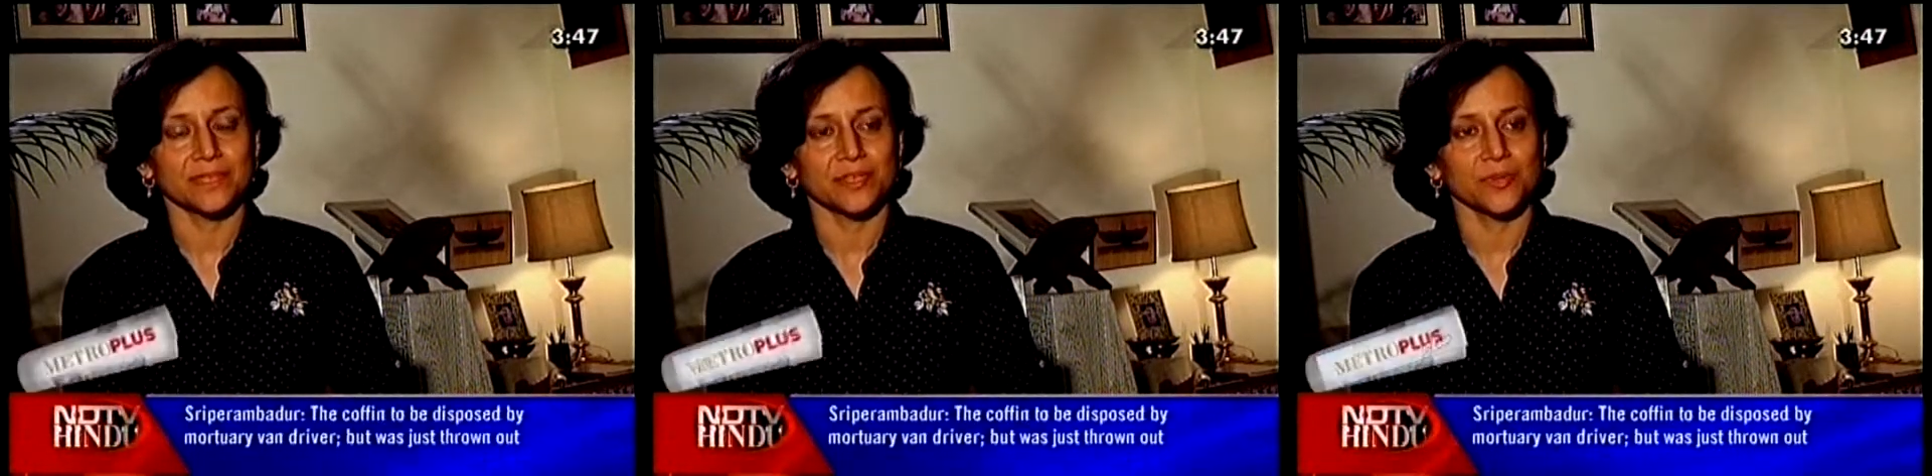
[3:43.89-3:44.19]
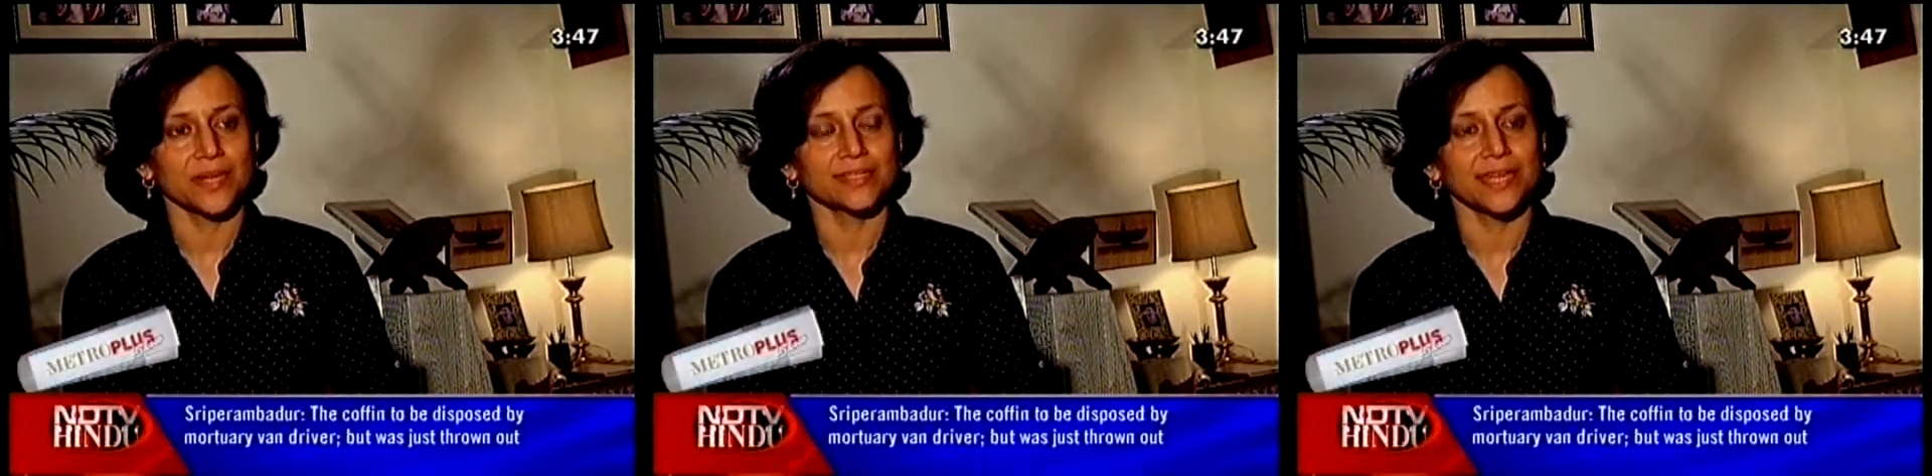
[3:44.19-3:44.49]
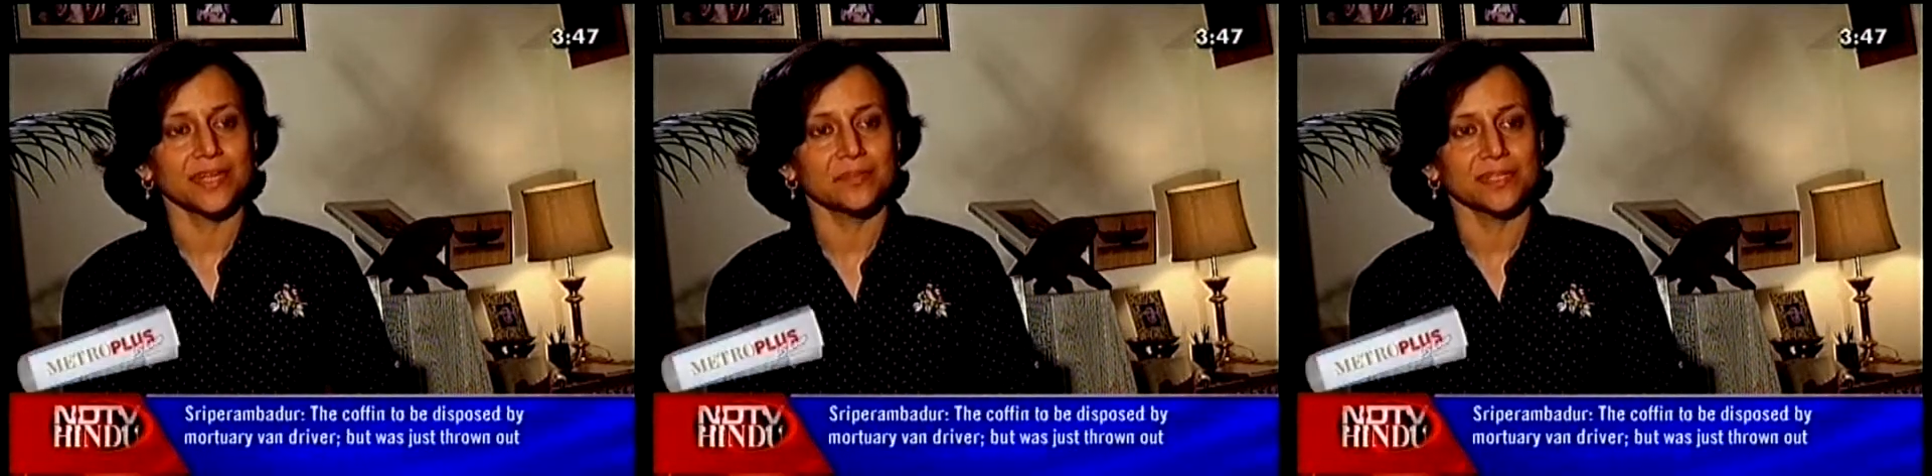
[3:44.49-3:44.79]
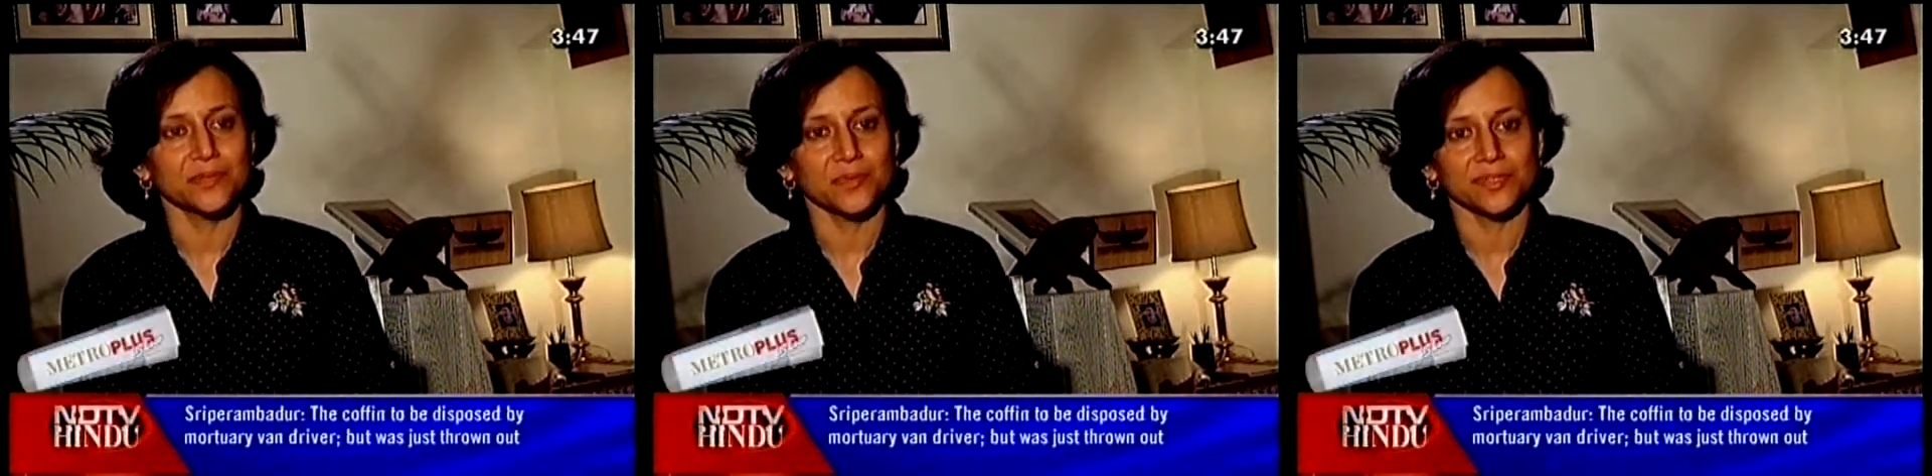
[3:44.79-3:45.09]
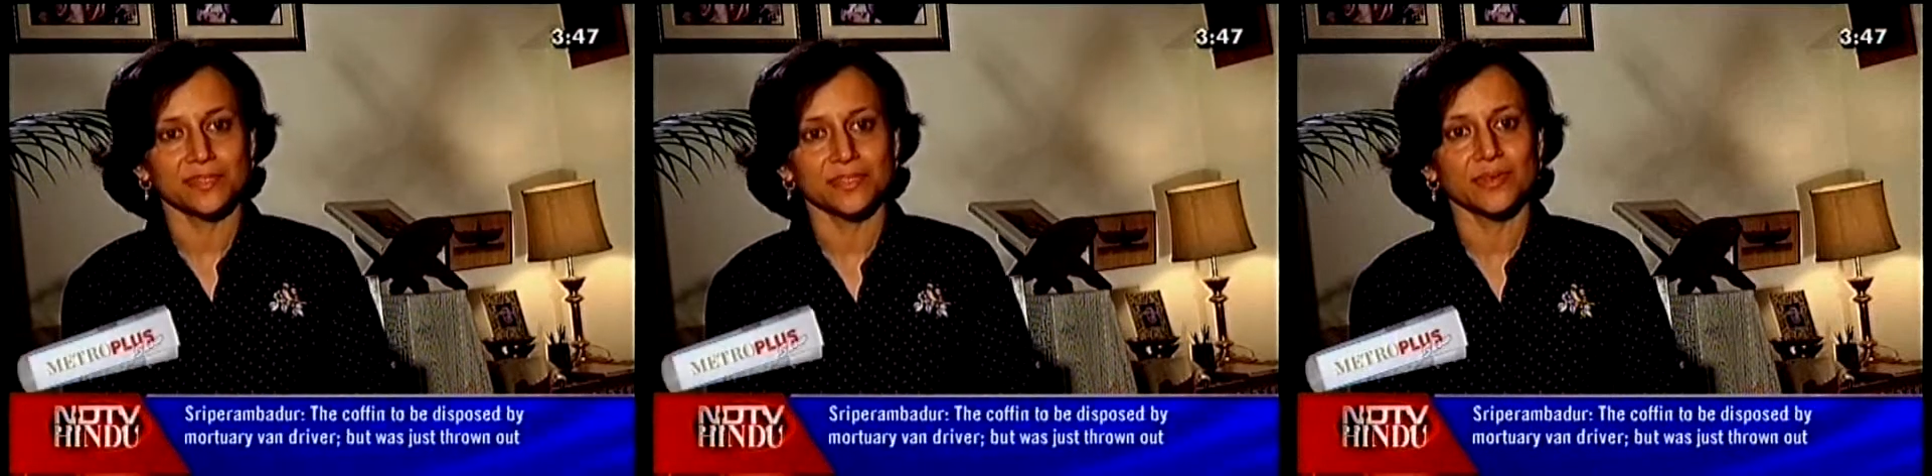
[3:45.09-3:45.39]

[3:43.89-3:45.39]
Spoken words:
you ask anybody what's